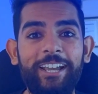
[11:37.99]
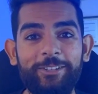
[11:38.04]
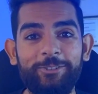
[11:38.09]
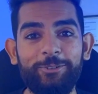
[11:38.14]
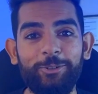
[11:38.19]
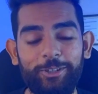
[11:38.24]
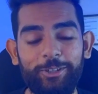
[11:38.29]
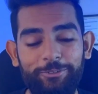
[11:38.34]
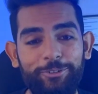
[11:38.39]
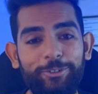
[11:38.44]

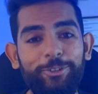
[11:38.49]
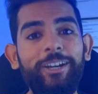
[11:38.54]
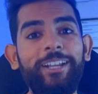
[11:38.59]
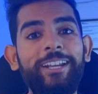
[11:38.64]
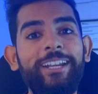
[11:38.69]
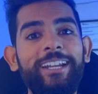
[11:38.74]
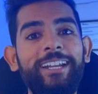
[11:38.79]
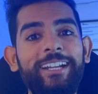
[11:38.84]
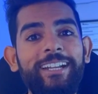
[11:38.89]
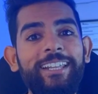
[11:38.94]
So if you are
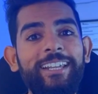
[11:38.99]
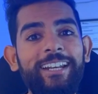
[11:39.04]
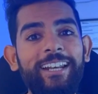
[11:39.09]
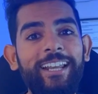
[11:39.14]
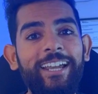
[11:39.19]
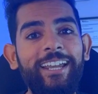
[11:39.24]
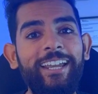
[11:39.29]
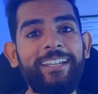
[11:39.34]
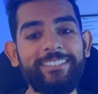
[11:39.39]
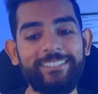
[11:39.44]
eating
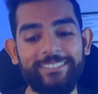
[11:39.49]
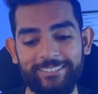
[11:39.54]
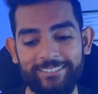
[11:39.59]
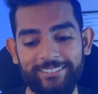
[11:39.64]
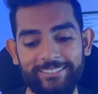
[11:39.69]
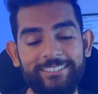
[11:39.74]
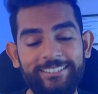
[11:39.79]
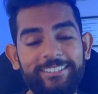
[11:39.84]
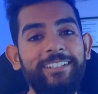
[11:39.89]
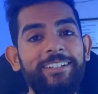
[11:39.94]
like
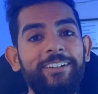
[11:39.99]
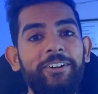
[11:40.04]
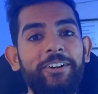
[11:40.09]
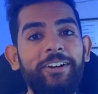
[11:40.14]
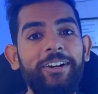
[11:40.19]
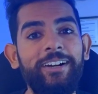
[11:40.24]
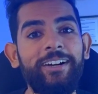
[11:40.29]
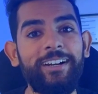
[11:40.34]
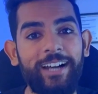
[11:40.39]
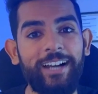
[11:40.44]

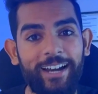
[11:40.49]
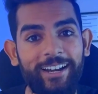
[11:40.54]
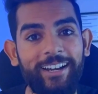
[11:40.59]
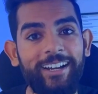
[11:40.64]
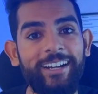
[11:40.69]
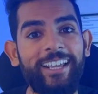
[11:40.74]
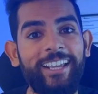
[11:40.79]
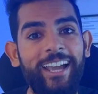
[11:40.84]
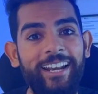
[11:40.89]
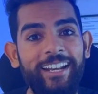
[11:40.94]

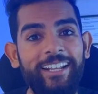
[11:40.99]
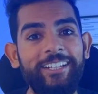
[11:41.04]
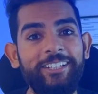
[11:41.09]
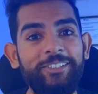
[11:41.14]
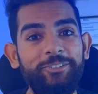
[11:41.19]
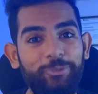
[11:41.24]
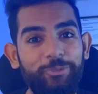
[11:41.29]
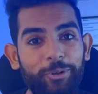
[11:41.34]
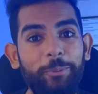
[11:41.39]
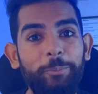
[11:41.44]
100
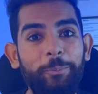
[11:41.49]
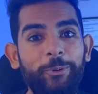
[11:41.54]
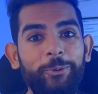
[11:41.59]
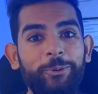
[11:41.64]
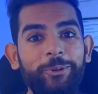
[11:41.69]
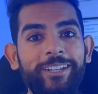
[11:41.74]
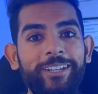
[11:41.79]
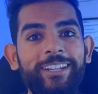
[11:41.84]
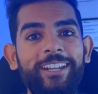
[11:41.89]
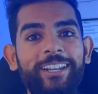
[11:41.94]
calories from
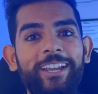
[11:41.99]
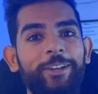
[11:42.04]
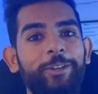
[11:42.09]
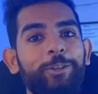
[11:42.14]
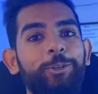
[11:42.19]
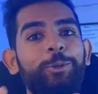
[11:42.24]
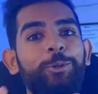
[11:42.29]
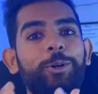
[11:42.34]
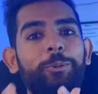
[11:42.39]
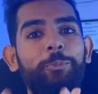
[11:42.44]
protein,
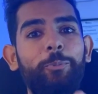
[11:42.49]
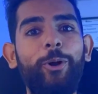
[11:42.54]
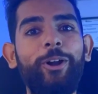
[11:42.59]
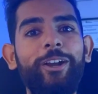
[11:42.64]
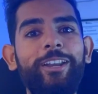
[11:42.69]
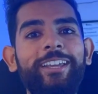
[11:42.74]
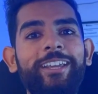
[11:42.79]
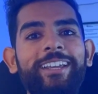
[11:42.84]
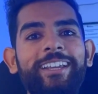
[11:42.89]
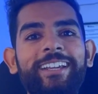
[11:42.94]
your
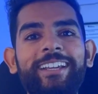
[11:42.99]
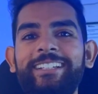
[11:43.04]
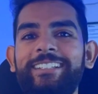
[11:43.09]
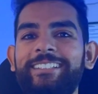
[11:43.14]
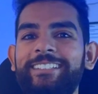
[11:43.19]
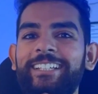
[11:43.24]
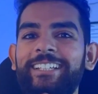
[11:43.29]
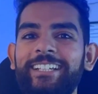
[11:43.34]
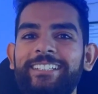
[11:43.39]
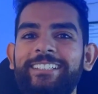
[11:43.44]
body is
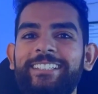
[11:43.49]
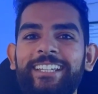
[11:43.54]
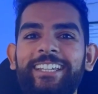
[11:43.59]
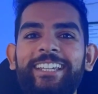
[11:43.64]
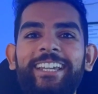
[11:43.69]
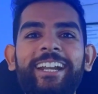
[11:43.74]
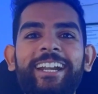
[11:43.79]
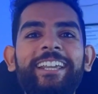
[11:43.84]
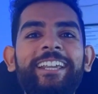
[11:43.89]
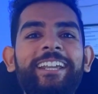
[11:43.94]
just
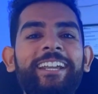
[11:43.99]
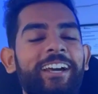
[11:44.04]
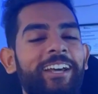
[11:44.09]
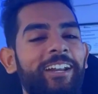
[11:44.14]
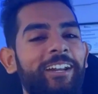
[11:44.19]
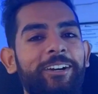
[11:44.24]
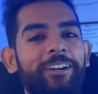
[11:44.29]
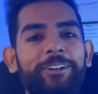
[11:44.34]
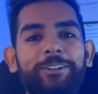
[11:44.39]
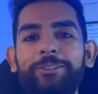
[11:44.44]
getting
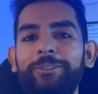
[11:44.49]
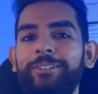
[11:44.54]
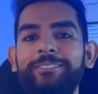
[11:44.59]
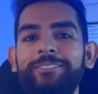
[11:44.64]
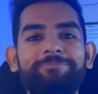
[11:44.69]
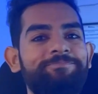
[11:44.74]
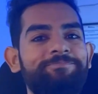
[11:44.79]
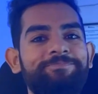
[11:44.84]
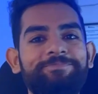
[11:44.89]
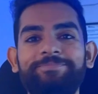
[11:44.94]
around
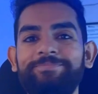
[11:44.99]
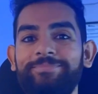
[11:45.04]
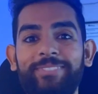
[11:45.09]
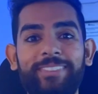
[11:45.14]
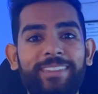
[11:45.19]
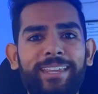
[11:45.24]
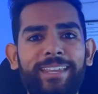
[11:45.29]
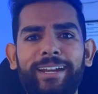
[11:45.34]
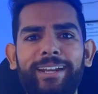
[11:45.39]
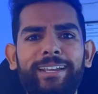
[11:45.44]

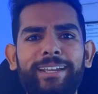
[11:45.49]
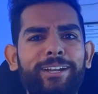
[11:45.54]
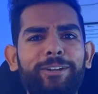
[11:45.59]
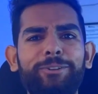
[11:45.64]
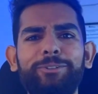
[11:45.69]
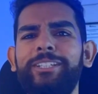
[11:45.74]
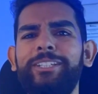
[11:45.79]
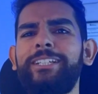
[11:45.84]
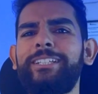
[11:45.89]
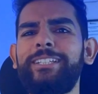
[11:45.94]

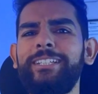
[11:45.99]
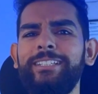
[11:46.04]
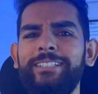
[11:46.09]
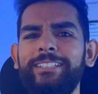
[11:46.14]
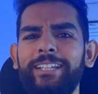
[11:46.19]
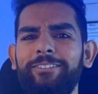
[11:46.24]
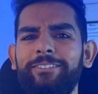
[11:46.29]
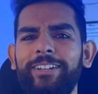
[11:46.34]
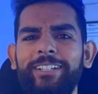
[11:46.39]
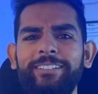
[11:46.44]

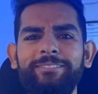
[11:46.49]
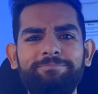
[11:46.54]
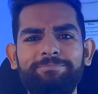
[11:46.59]
67%,